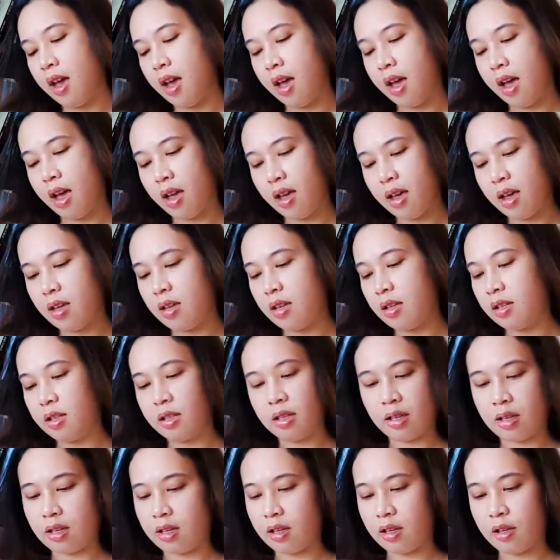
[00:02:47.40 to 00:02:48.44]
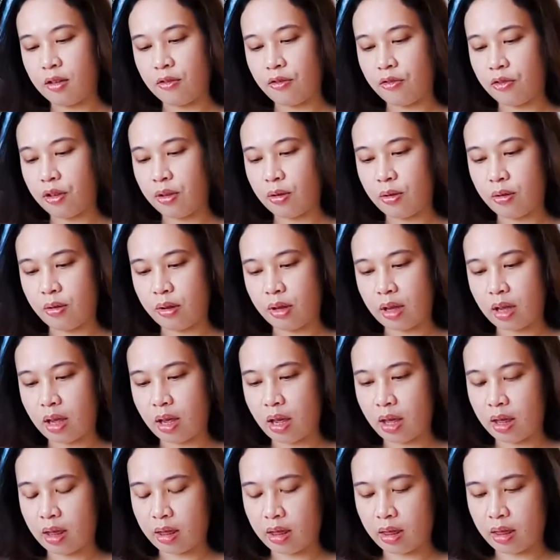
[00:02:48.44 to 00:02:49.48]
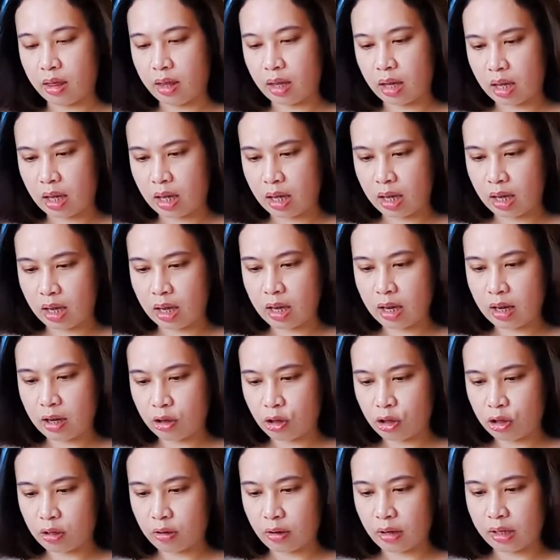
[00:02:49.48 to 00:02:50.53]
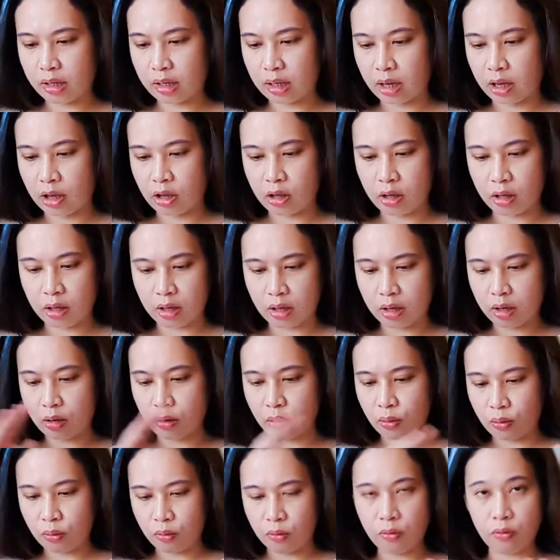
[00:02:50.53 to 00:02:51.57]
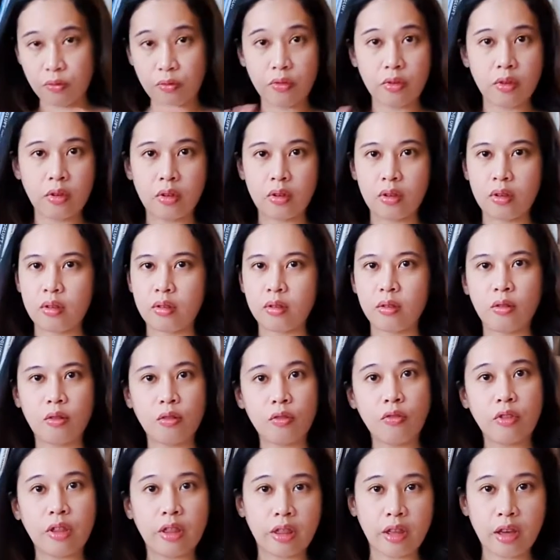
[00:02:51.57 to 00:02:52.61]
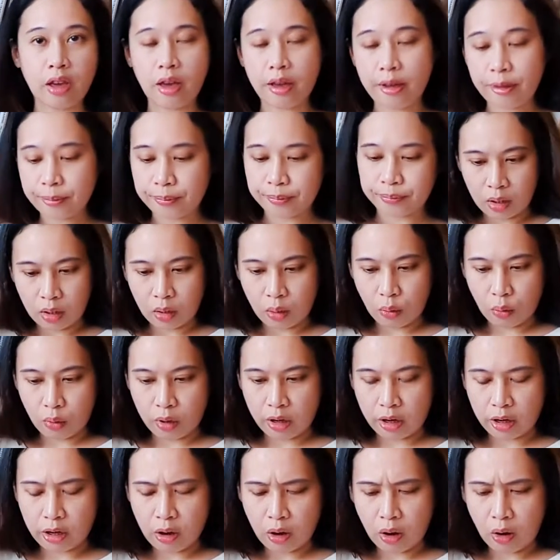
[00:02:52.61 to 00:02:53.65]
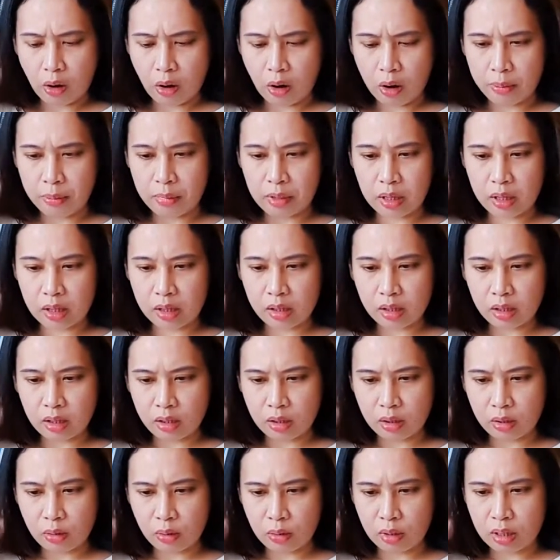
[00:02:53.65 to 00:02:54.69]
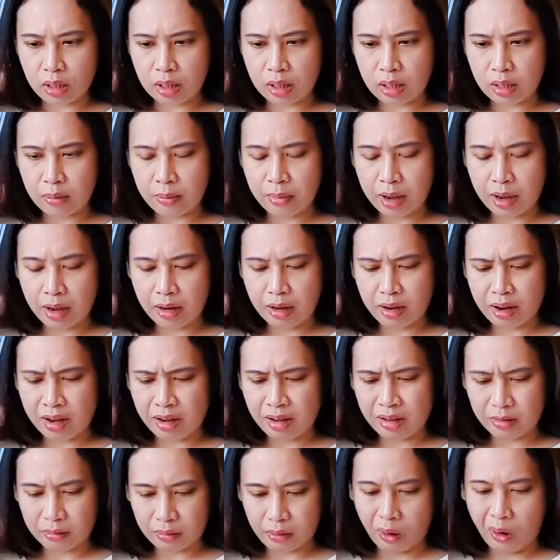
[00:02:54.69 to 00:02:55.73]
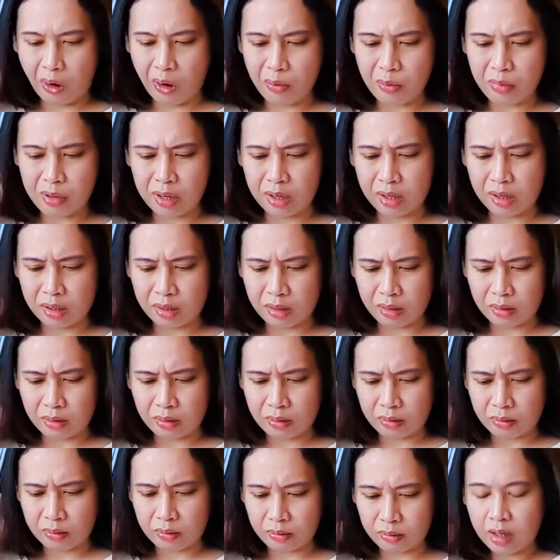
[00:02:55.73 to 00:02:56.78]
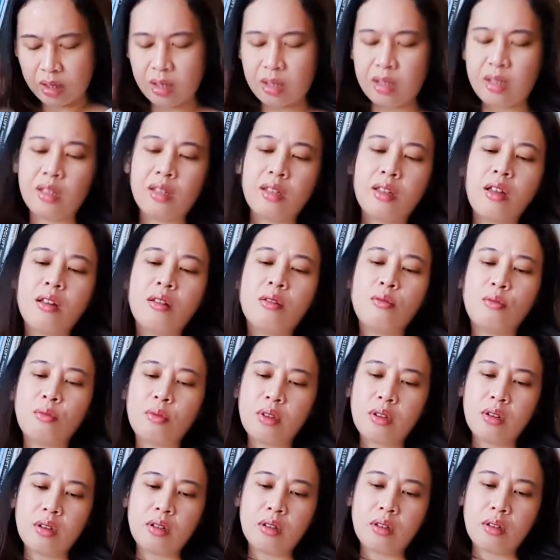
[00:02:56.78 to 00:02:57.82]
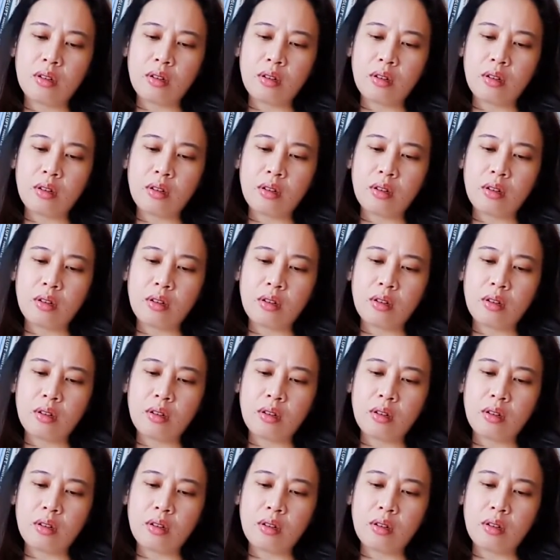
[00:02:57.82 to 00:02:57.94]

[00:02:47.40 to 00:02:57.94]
And if you look at the English translation over there, what are your hobbies? So kegemaran, hobbies. This is kind of weird.